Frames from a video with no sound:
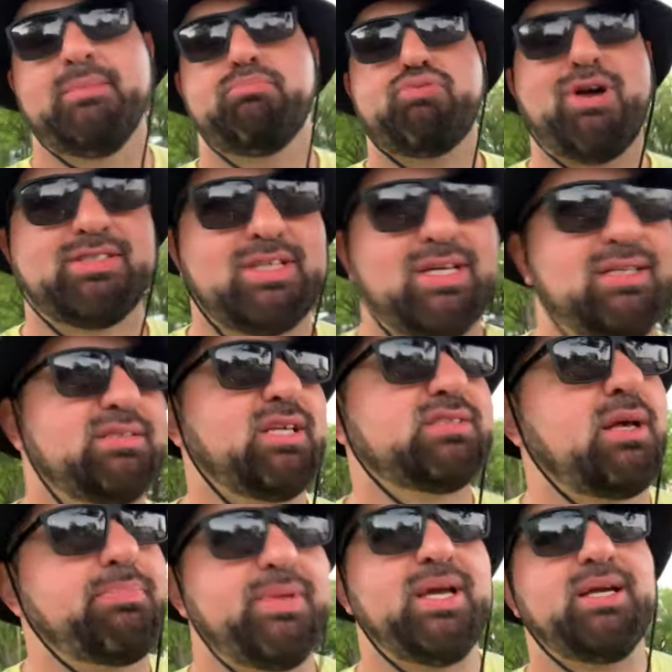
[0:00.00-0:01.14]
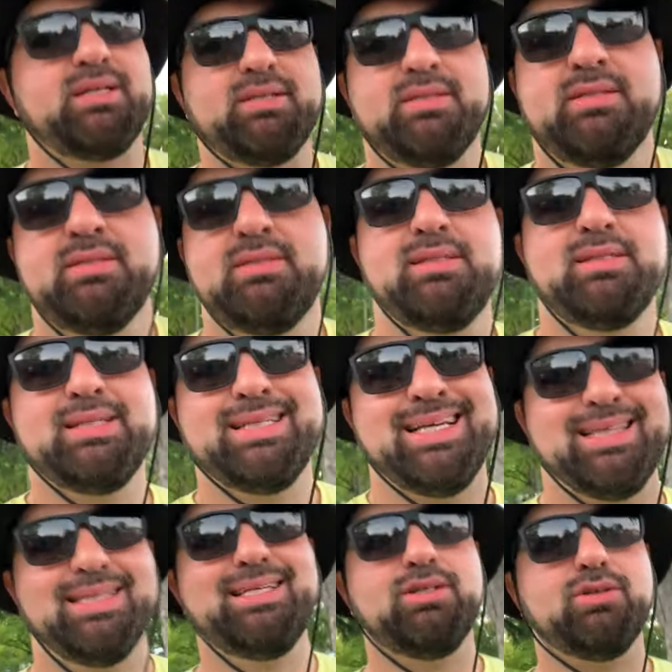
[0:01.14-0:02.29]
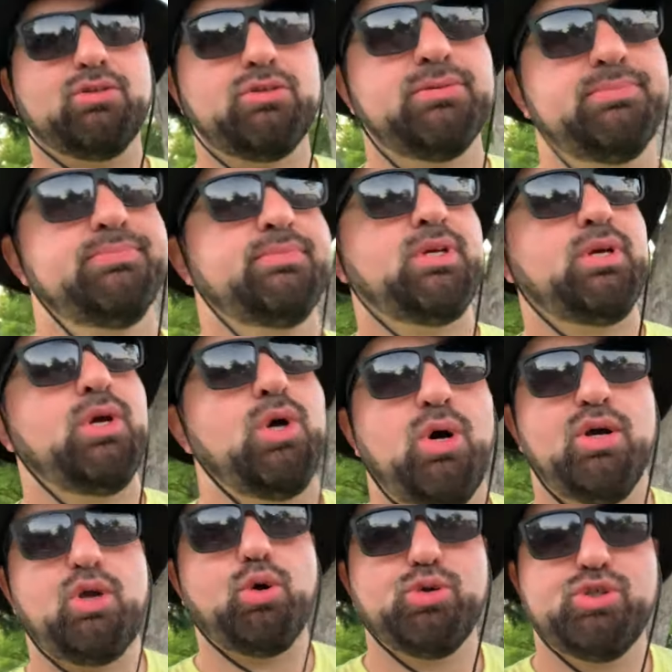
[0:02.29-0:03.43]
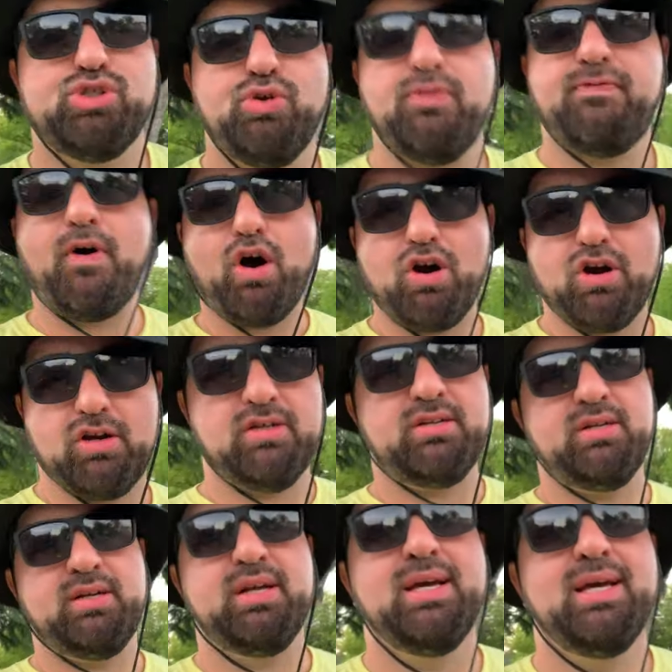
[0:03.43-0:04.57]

president does something illegal or goes too far,